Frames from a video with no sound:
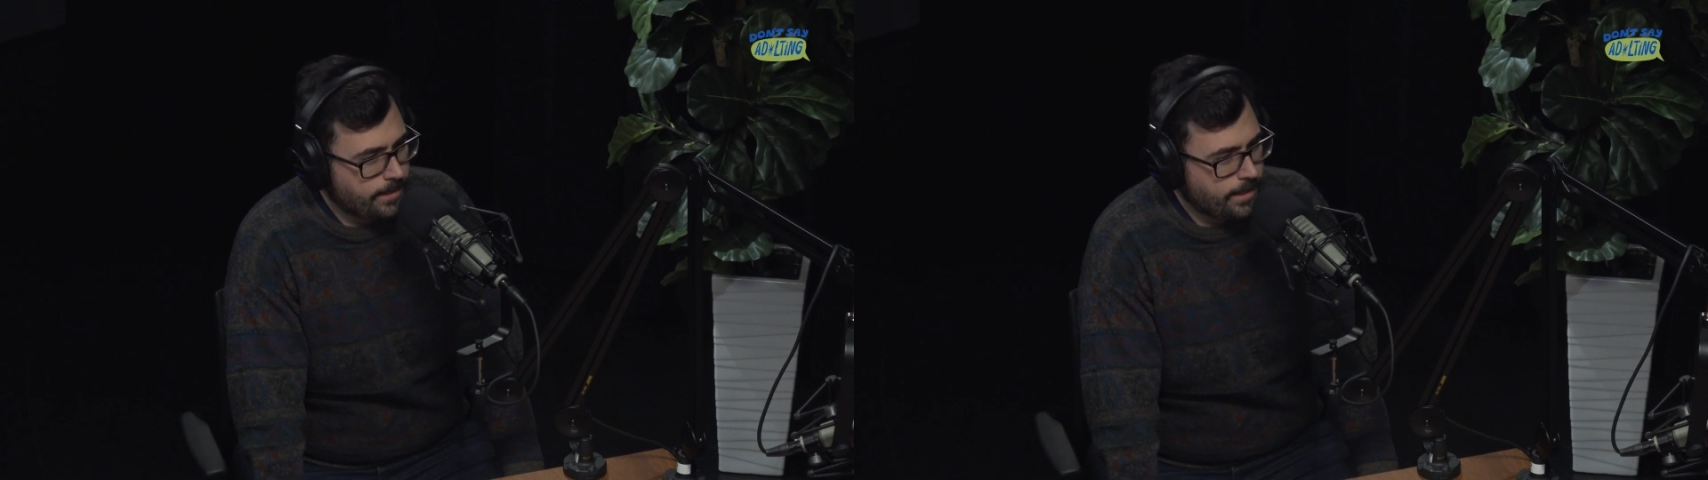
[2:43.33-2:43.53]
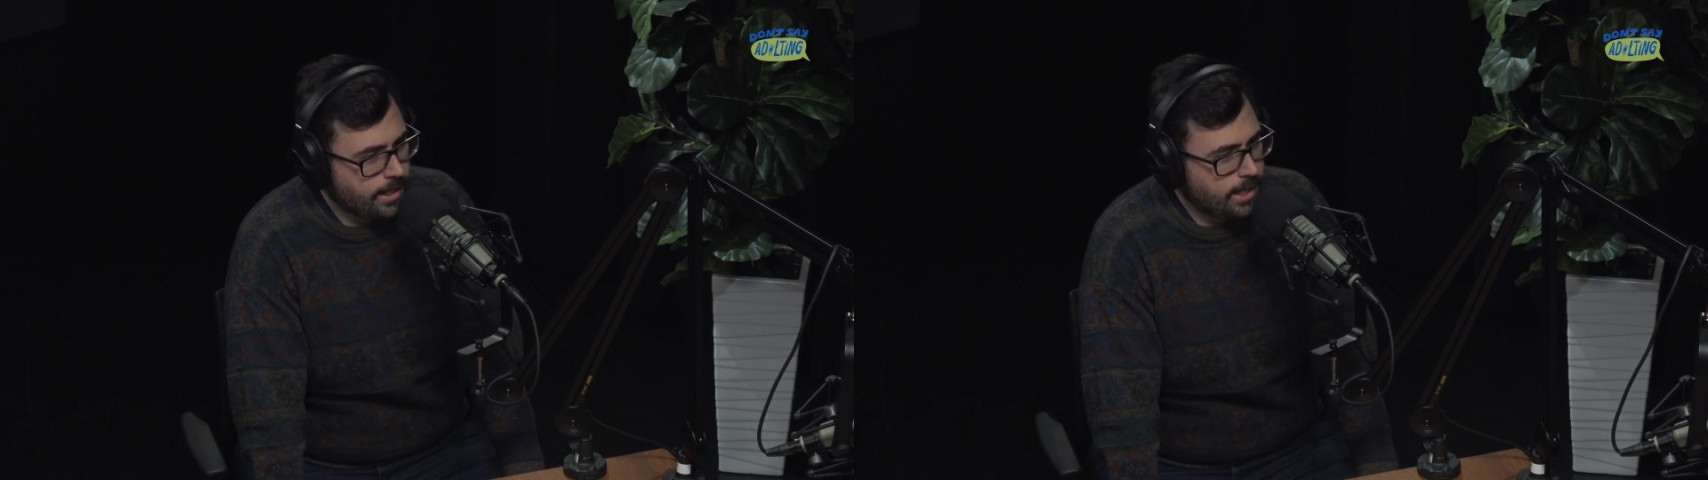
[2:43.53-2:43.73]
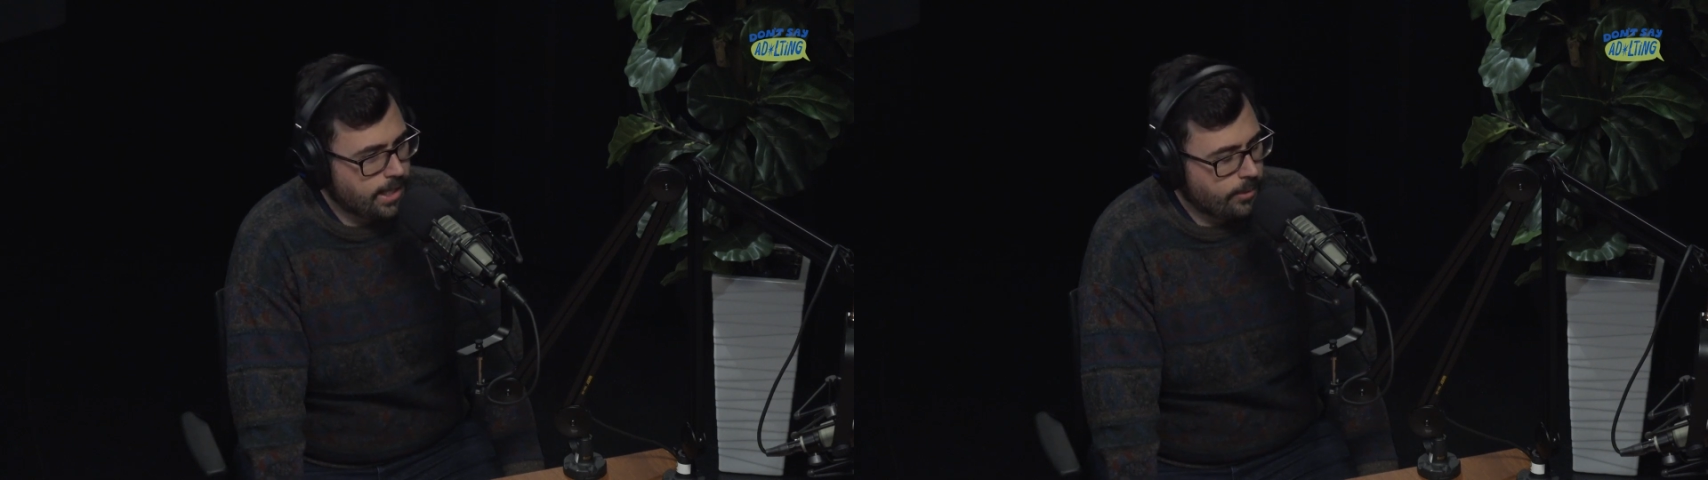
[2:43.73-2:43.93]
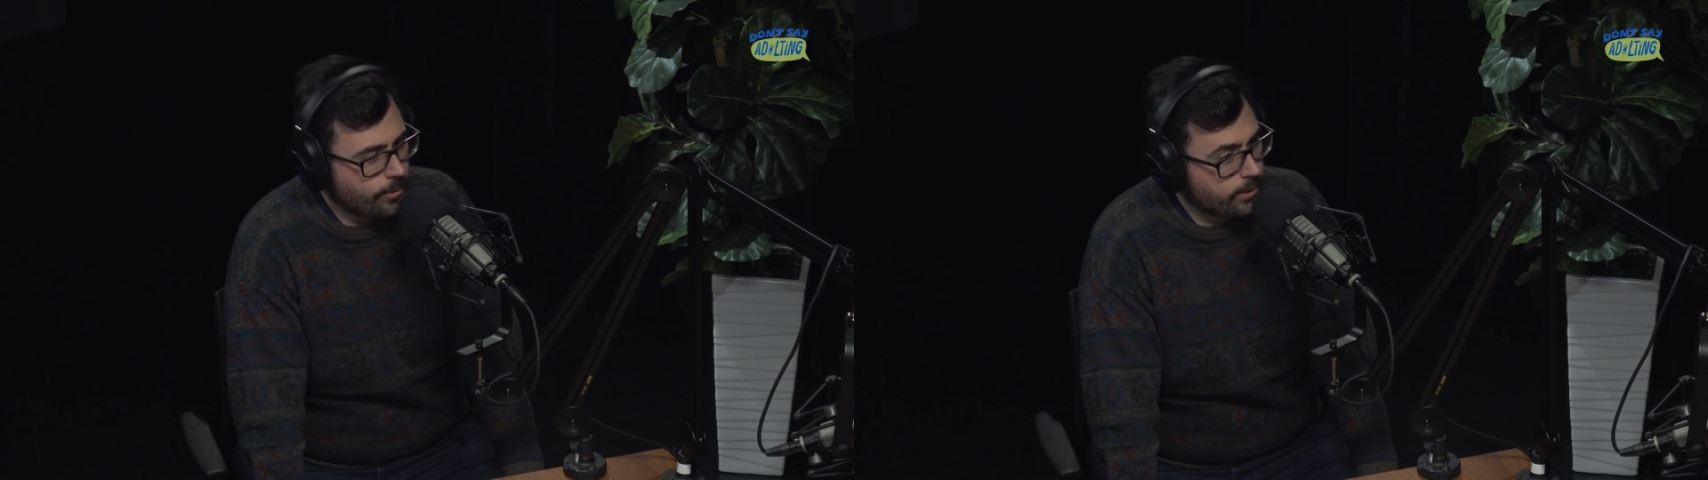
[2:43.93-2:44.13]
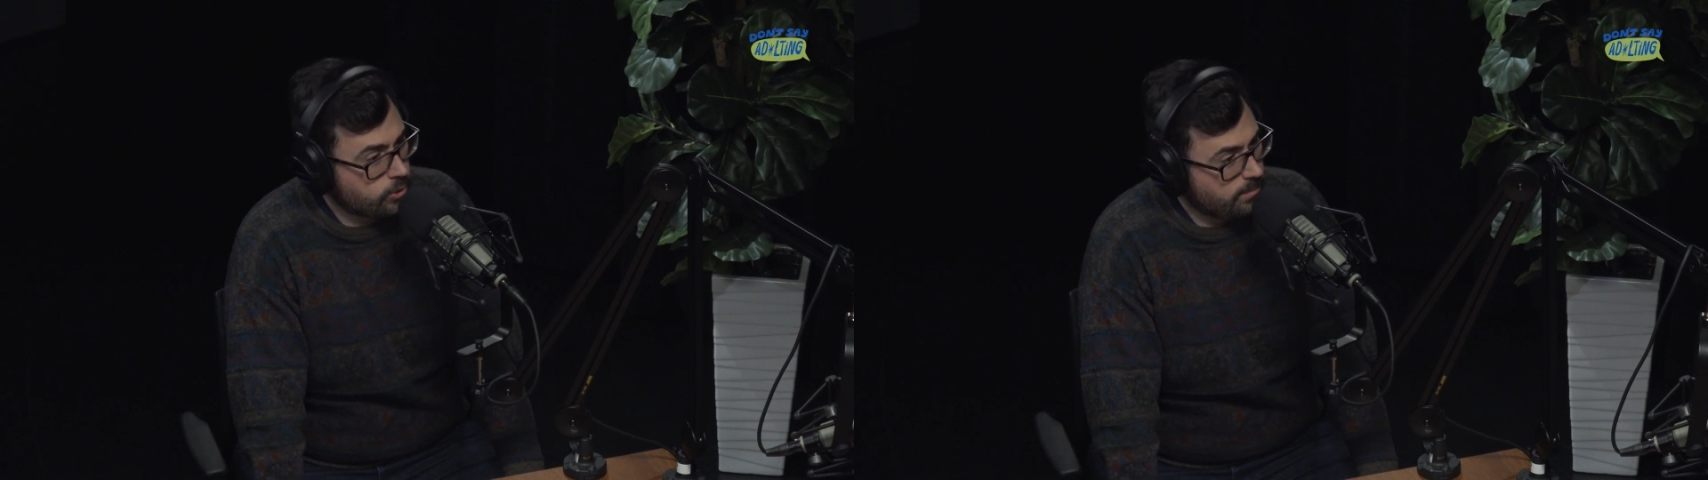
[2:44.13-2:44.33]
I
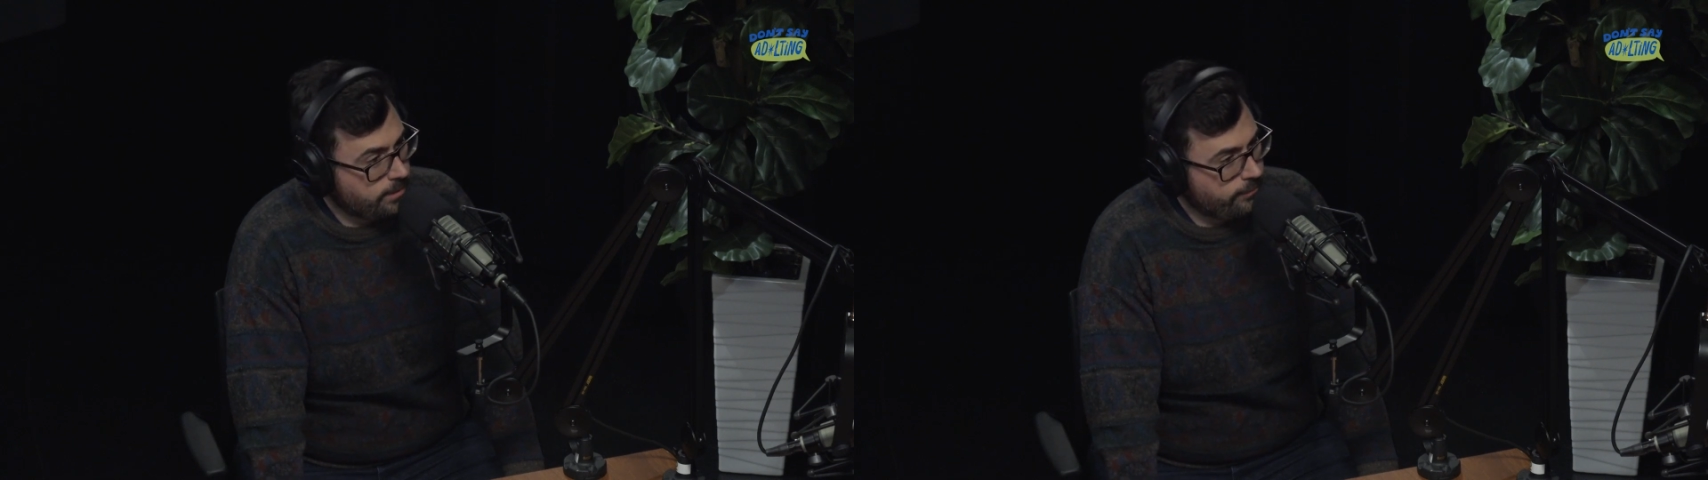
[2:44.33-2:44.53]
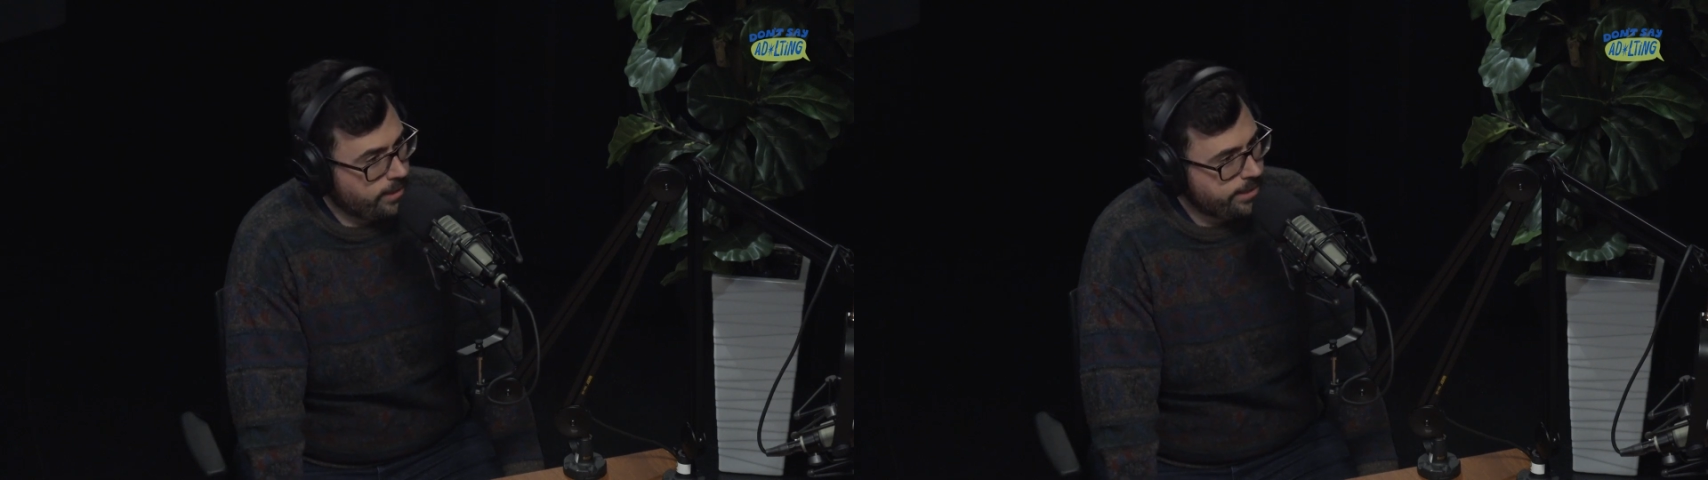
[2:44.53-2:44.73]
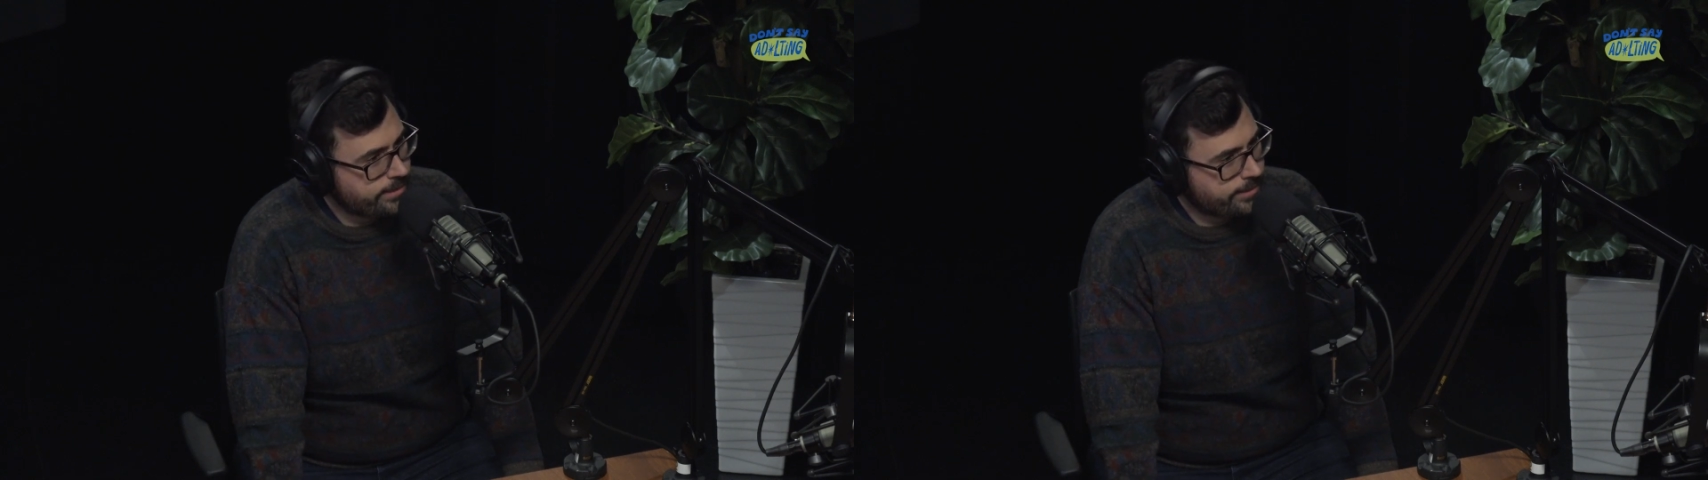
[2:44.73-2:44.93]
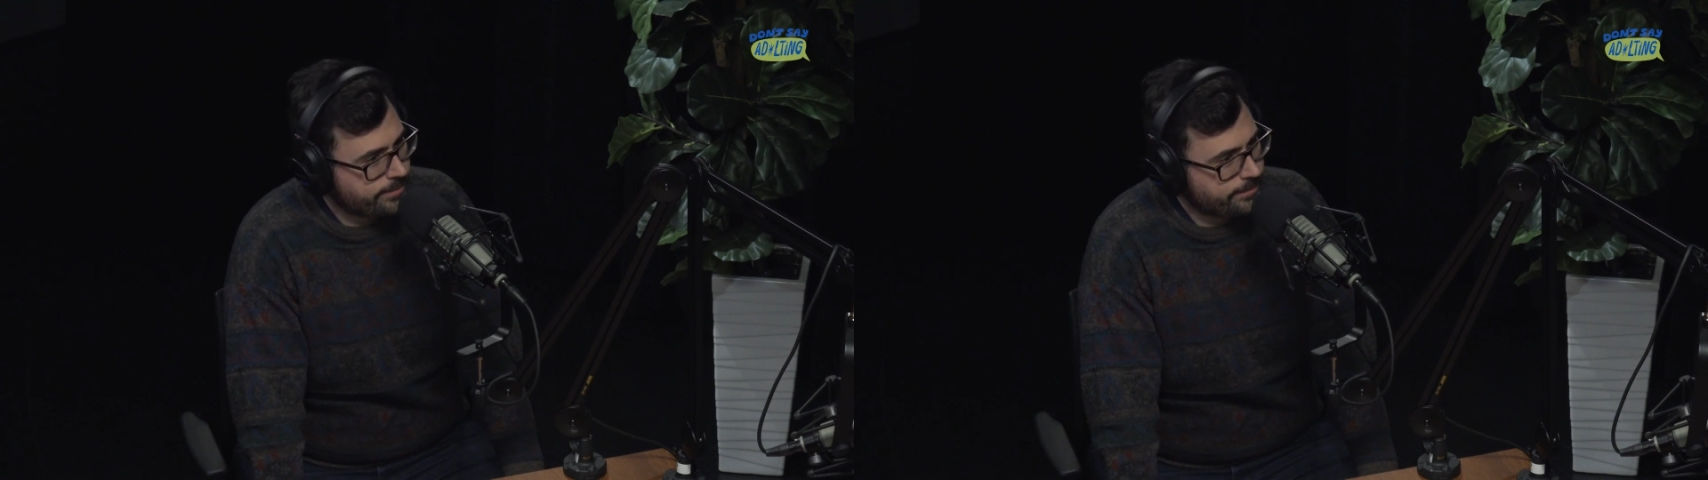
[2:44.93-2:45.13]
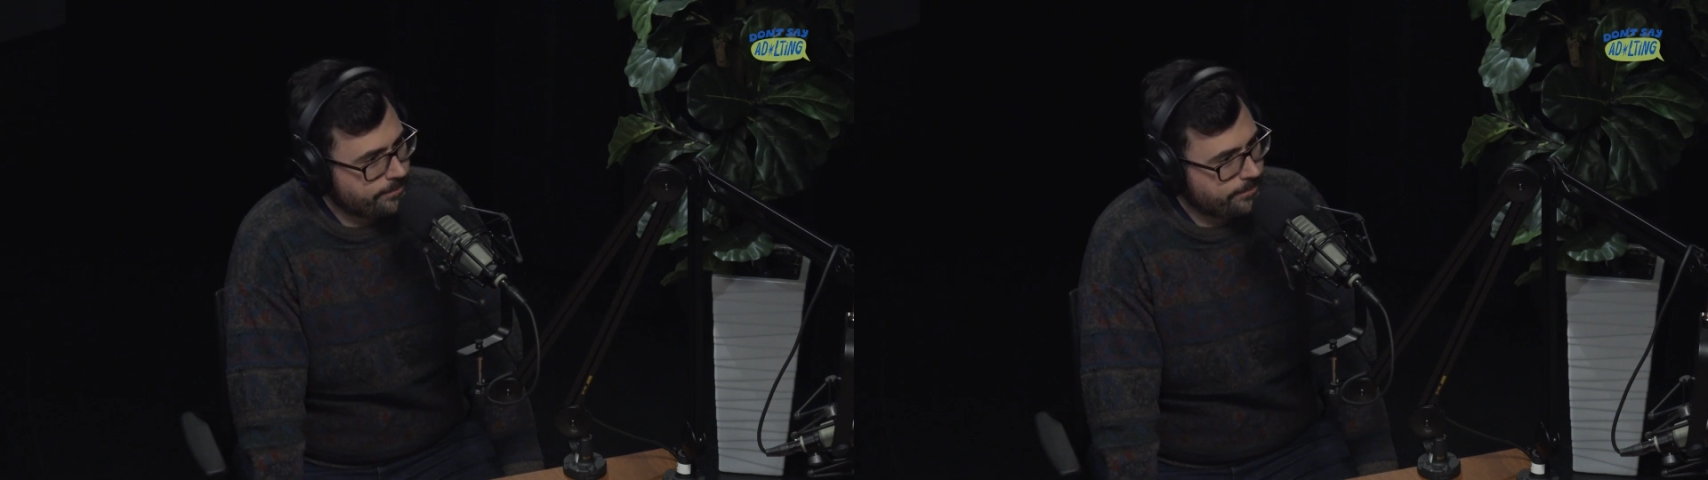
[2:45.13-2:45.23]
wash my face